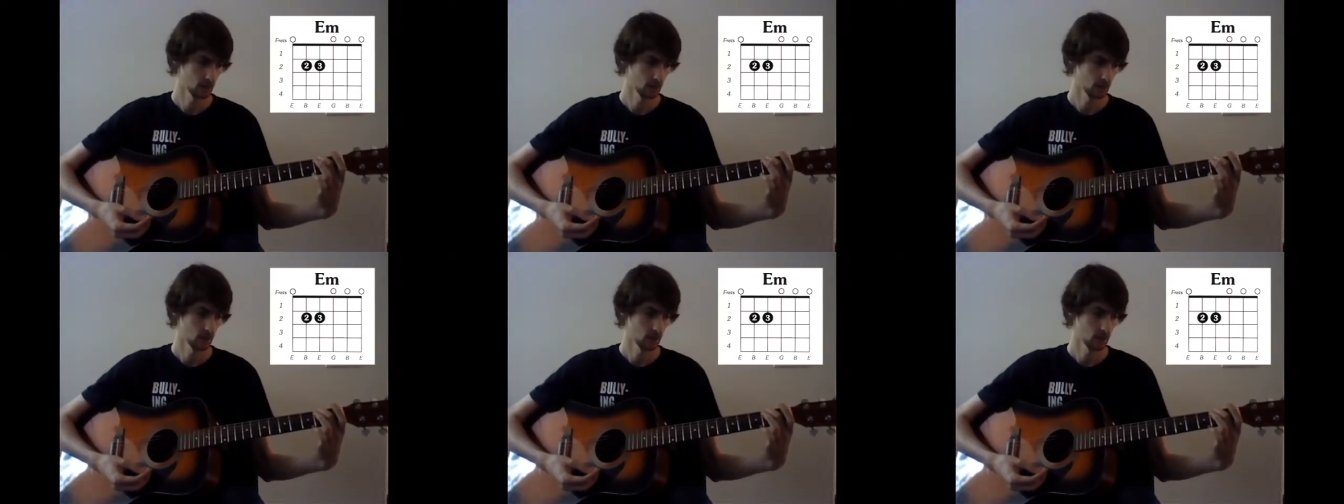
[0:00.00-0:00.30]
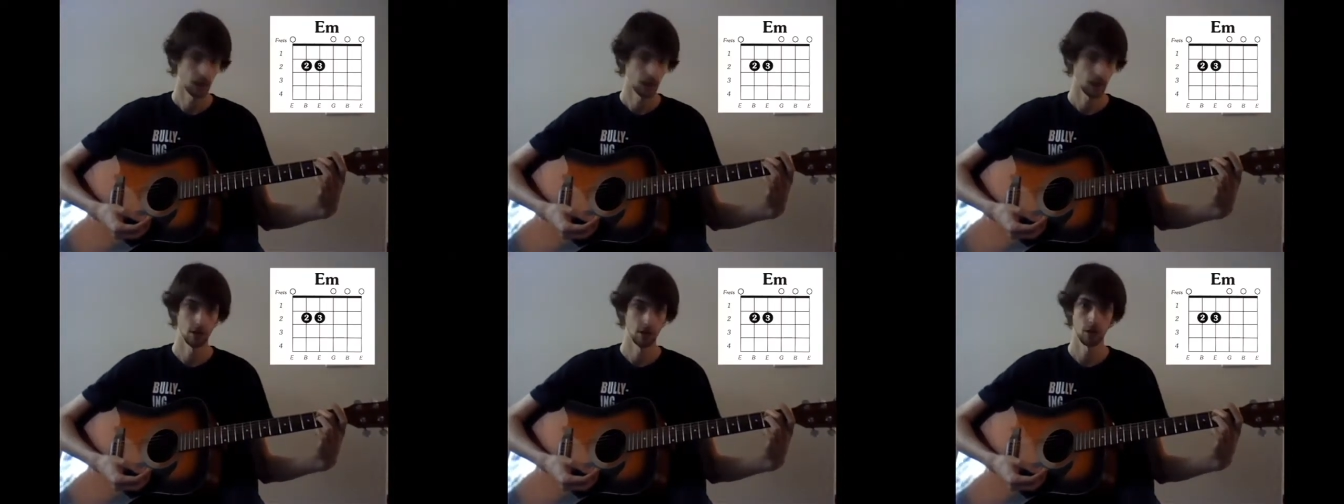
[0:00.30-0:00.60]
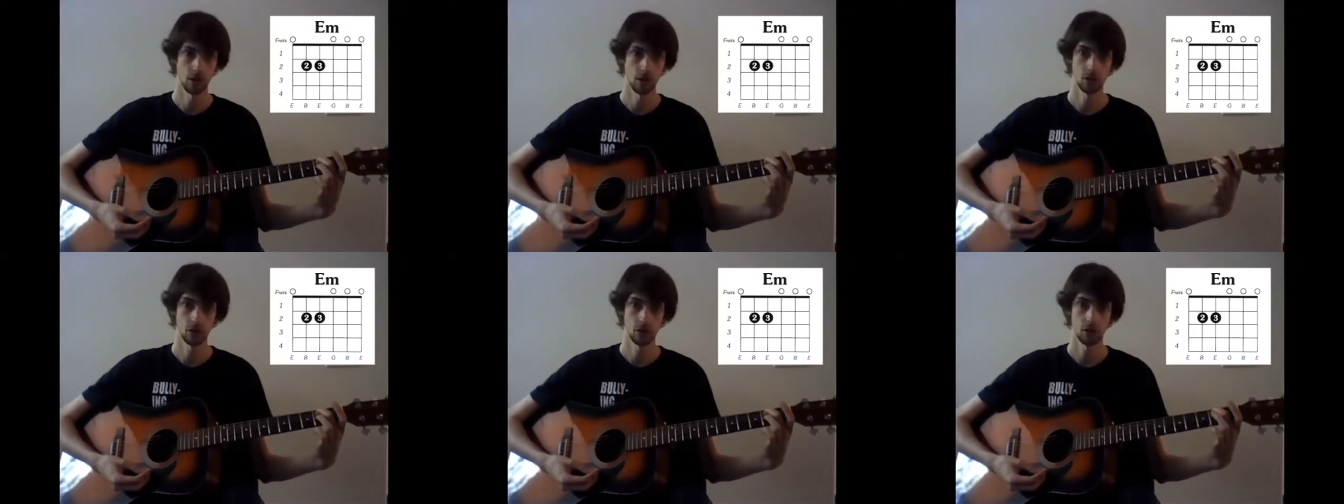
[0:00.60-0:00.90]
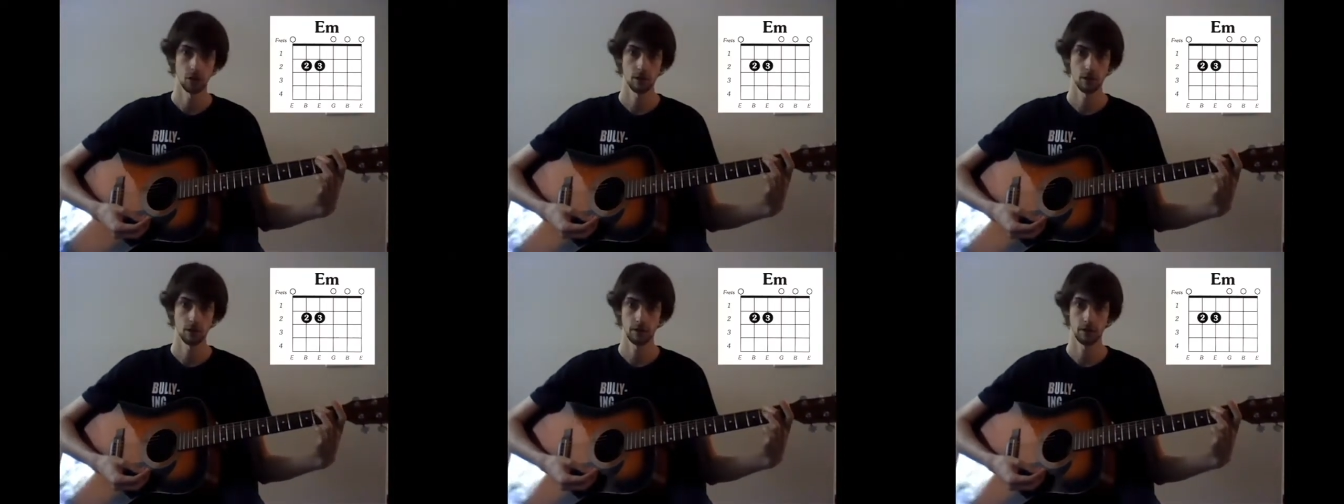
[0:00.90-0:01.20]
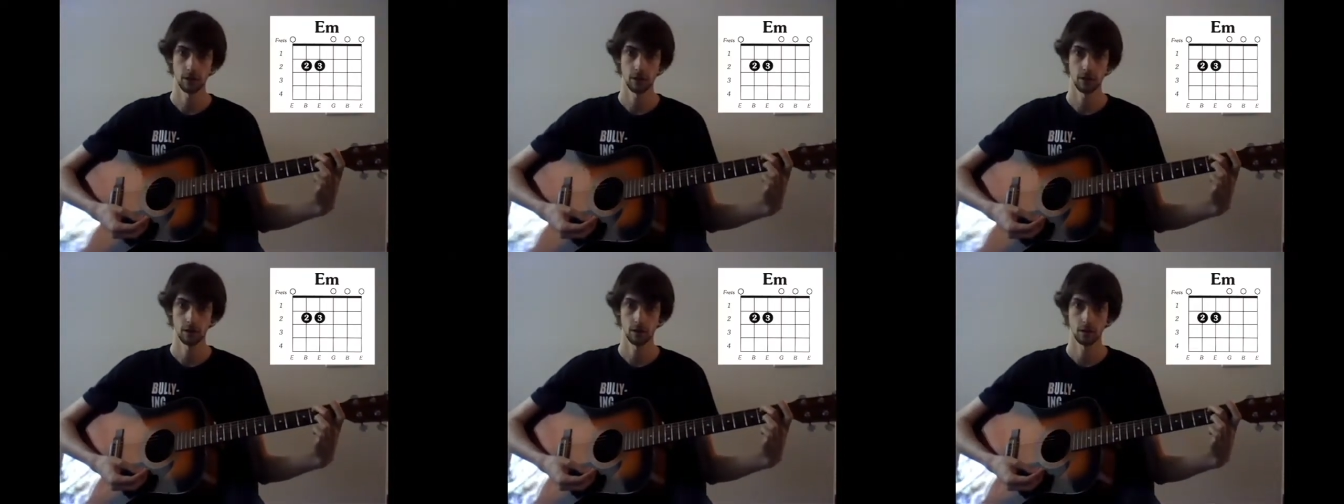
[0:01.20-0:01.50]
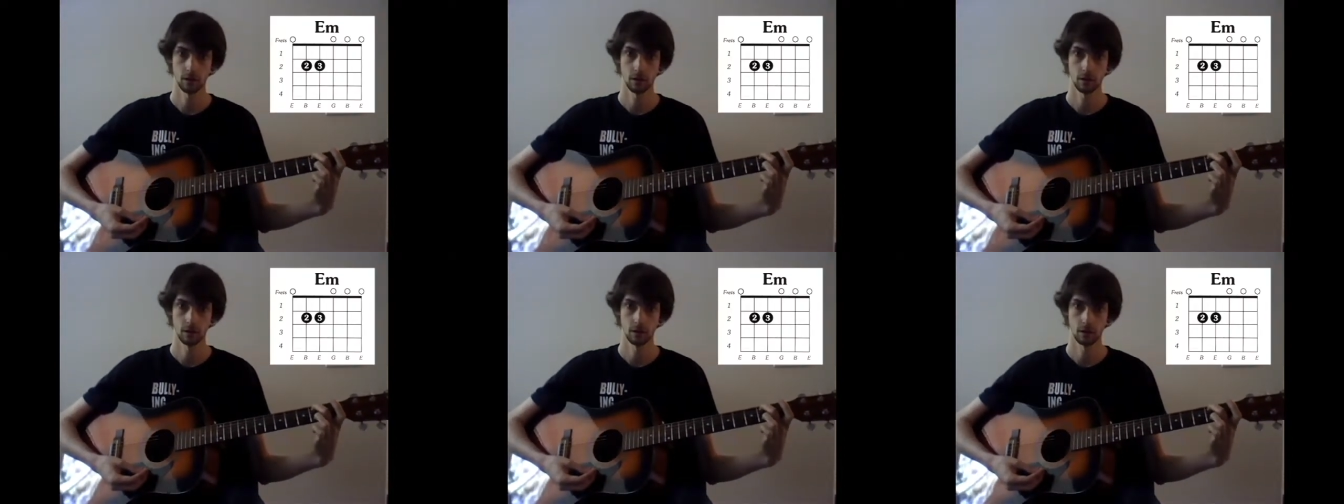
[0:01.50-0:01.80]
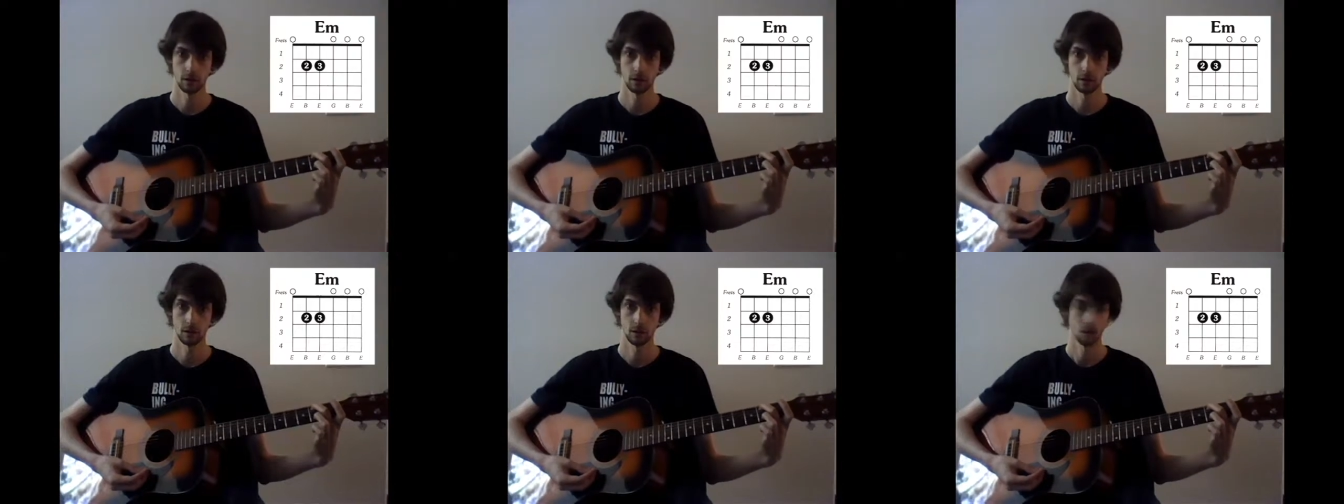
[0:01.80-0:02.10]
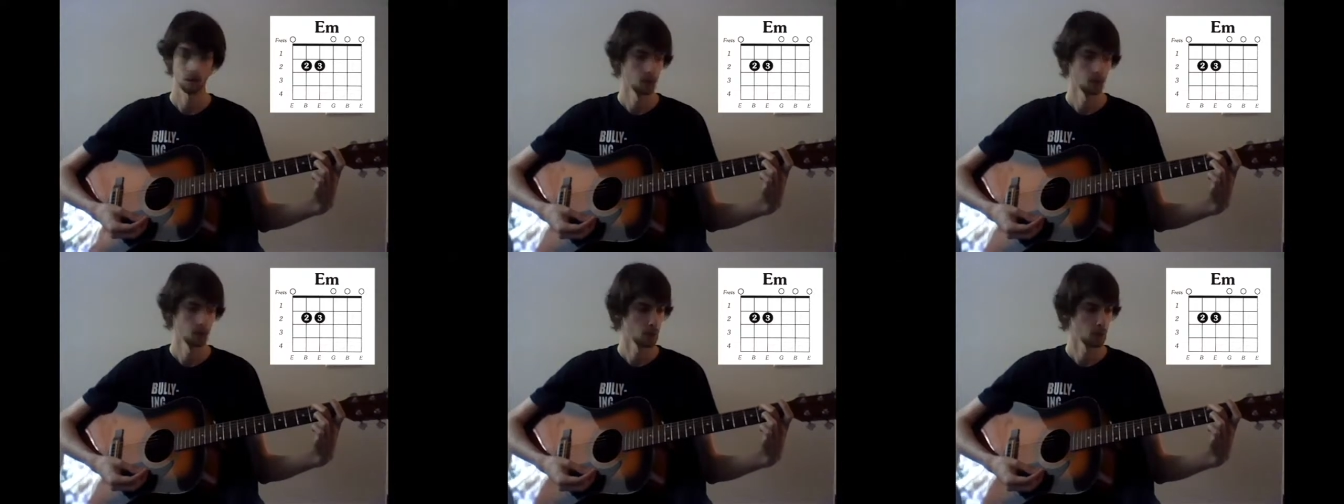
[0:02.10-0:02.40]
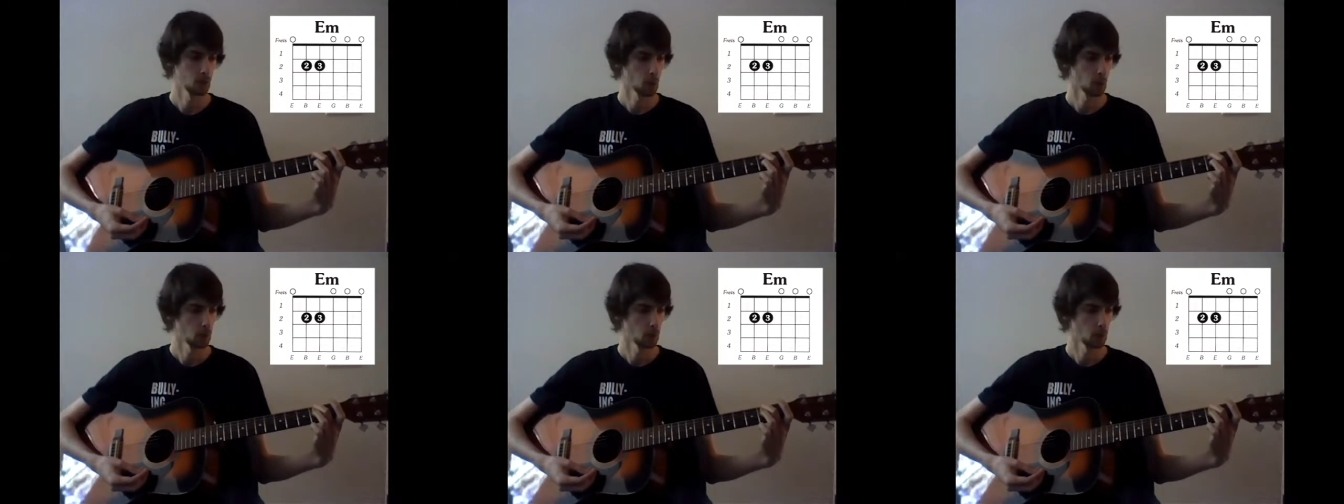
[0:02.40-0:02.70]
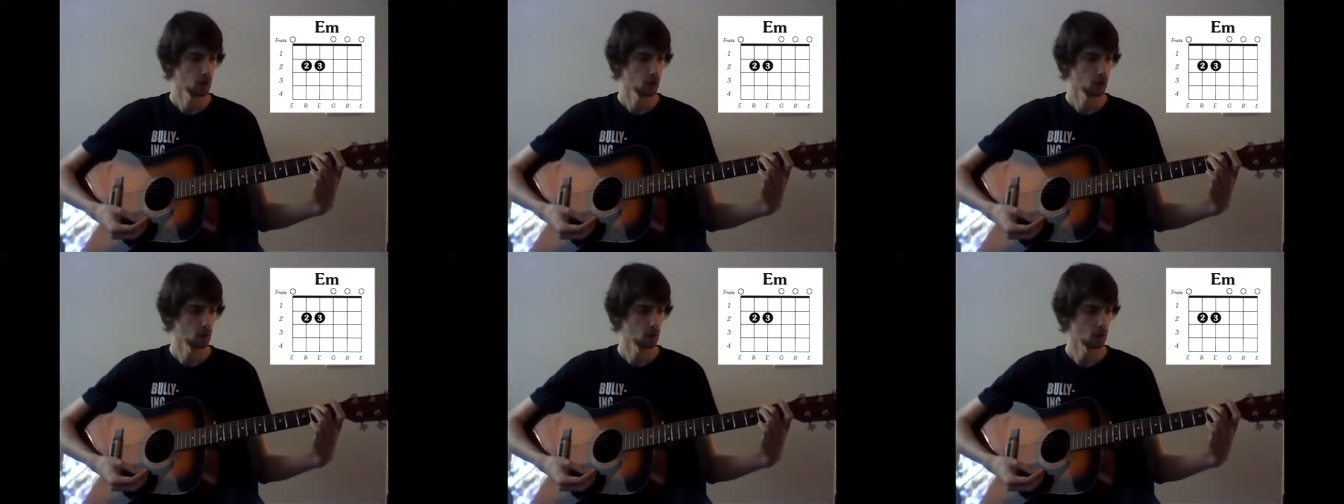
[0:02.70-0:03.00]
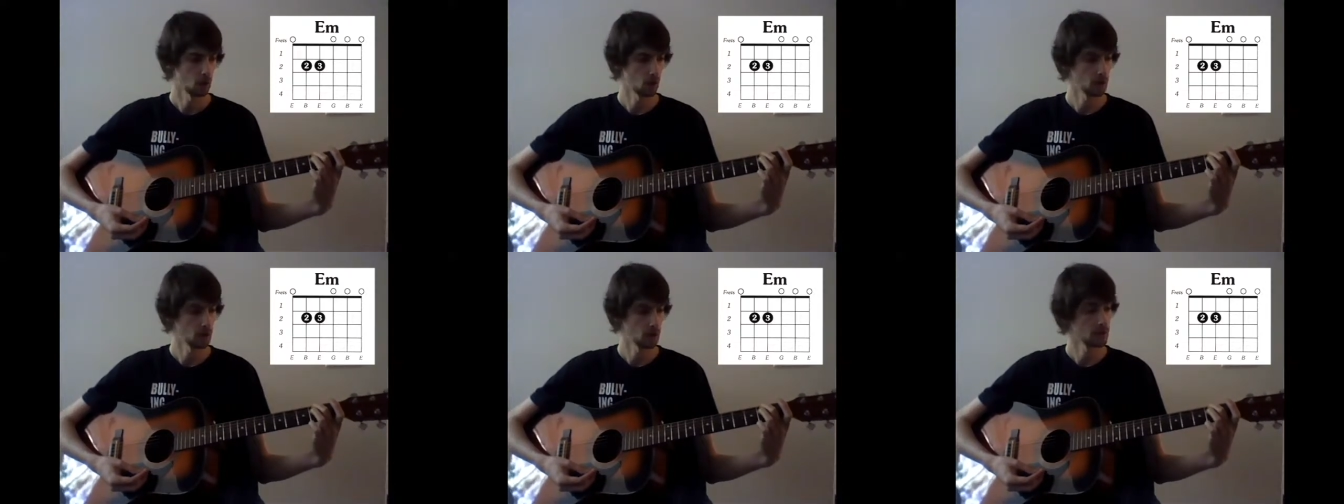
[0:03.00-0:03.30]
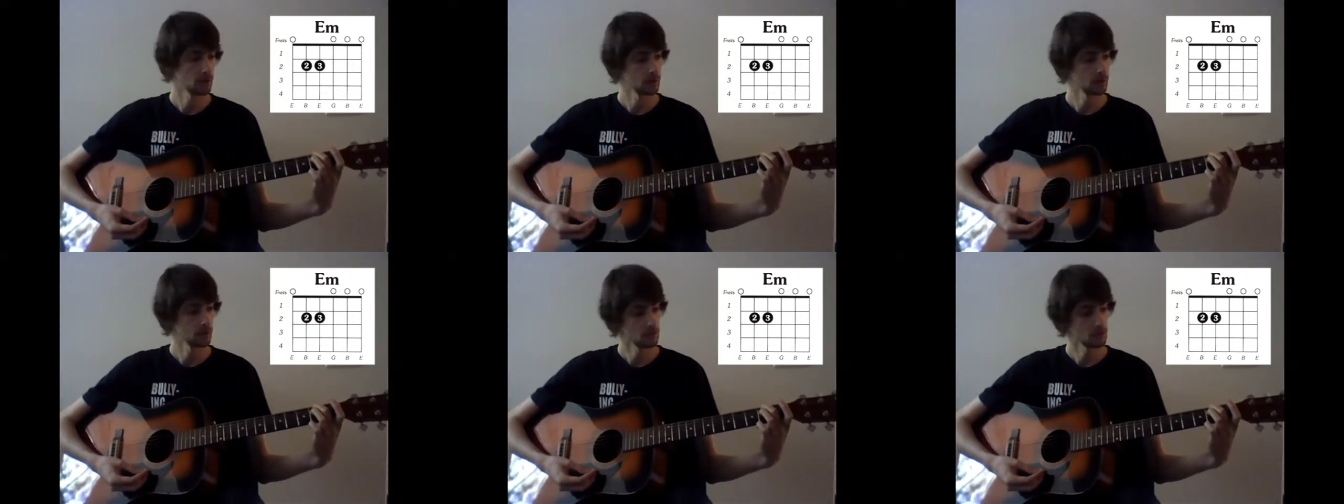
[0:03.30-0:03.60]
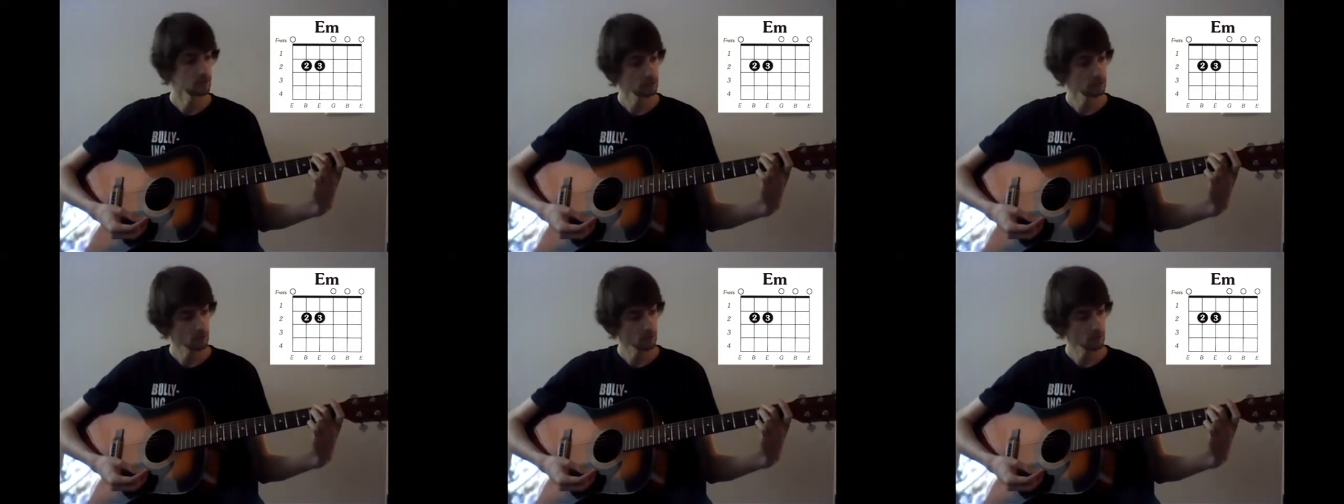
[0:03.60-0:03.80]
and then our third finger on the 4th